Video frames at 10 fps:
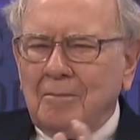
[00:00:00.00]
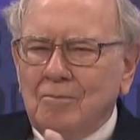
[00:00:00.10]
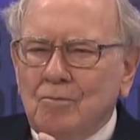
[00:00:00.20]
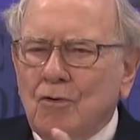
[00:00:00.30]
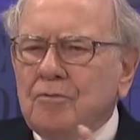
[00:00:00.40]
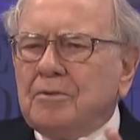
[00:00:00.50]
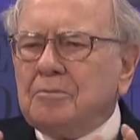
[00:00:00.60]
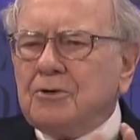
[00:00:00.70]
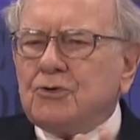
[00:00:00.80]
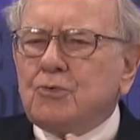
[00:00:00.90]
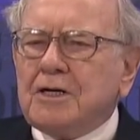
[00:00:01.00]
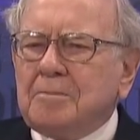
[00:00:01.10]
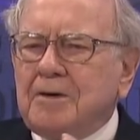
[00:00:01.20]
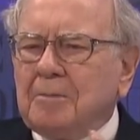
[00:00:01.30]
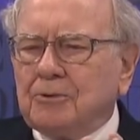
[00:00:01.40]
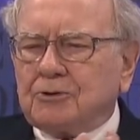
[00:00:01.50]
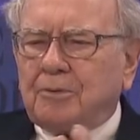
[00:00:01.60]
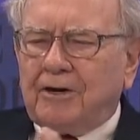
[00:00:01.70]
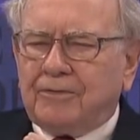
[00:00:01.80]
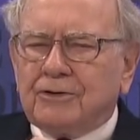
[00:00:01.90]
movement between people's
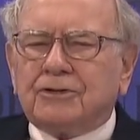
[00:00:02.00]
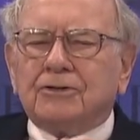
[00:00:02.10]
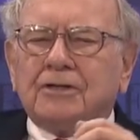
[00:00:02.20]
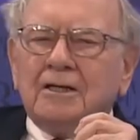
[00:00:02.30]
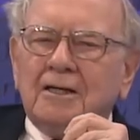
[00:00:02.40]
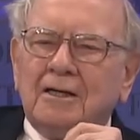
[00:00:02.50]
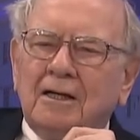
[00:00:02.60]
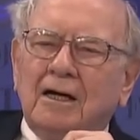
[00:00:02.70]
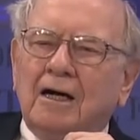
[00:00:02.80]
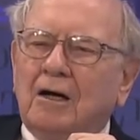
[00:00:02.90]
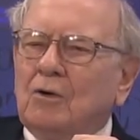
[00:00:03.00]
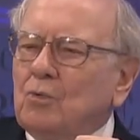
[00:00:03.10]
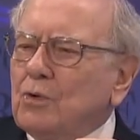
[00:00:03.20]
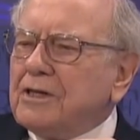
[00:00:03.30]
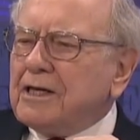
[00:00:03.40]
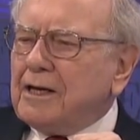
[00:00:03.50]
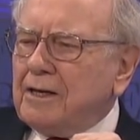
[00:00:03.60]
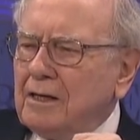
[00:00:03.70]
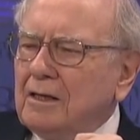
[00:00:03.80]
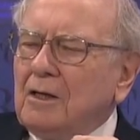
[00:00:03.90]
preferences uh,
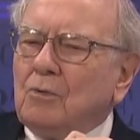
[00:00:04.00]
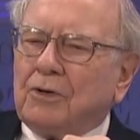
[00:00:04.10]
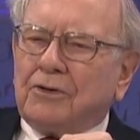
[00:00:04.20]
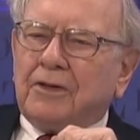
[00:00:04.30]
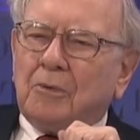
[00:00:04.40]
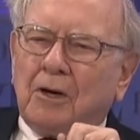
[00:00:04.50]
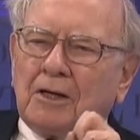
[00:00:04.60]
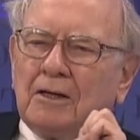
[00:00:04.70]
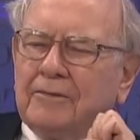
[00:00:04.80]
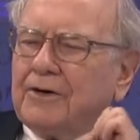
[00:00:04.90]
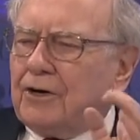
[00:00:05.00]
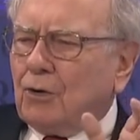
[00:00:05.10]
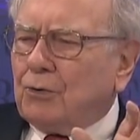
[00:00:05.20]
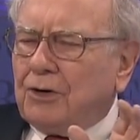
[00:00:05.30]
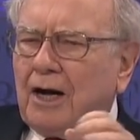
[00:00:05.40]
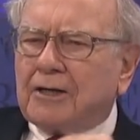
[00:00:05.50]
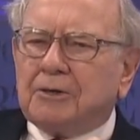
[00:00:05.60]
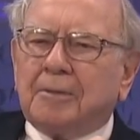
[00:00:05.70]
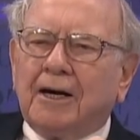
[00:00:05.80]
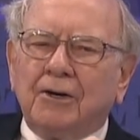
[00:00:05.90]
within whether they want to live in an
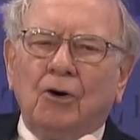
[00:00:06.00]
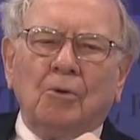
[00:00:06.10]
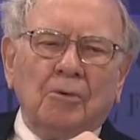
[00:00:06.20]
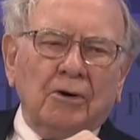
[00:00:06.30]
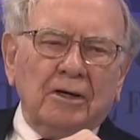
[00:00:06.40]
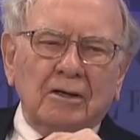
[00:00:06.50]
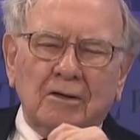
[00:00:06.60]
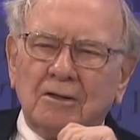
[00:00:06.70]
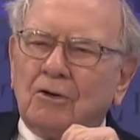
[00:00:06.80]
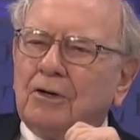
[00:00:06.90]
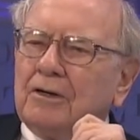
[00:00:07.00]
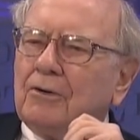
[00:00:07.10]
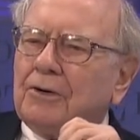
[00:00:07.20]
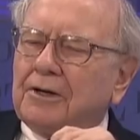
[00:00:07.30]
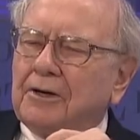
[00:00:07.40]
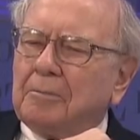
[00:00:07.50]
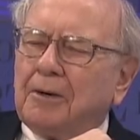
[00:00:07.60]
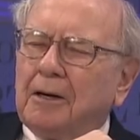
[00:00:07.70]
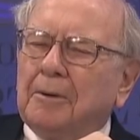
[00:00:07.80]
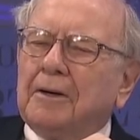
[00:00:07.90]
owner-occupied home or, or, or, or in an
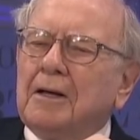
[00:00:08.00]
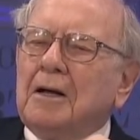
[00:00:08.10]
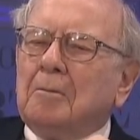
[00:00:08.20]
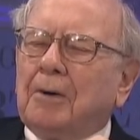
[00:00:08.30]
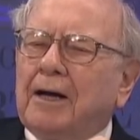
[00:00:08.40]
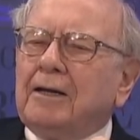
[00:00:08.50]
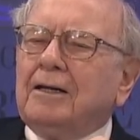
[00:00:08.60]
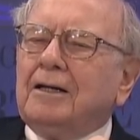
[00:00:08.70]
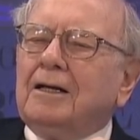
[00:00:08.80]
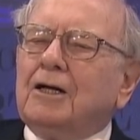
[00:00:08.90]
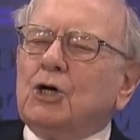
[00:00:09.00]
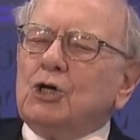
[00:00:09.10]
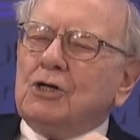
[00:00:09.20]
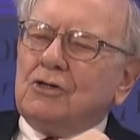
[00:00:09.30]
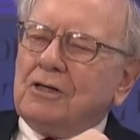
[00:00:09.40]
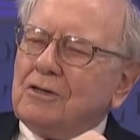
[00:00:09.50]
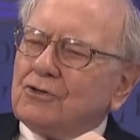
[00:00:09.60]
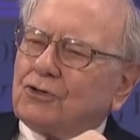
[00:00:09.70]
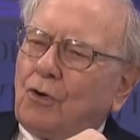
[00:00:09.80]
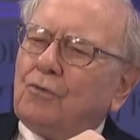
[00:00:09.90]
apartment. But
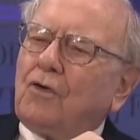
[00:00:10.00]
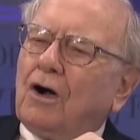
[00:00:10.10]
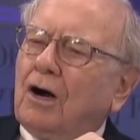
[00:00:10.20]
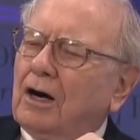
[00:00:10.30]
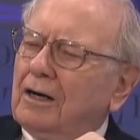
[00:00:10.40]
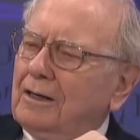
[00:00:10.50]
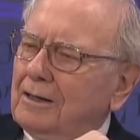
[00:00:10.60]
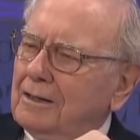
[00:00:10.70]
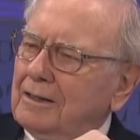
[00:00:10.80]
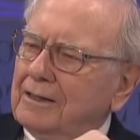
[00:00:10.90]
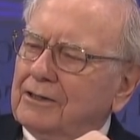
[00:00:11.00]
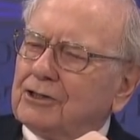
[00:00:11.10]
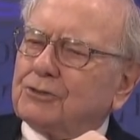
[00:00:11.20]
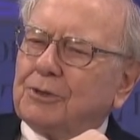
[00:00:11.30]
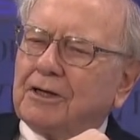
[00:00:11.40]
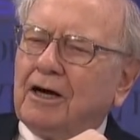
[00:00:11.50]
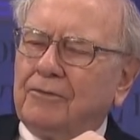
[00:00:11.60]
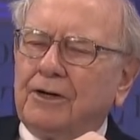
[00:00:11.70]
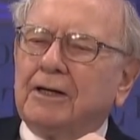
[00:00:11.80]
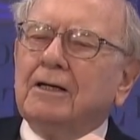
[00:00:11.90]
so far in this
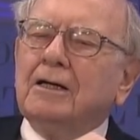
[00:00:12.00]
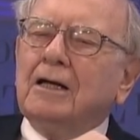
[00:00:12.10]
recovery,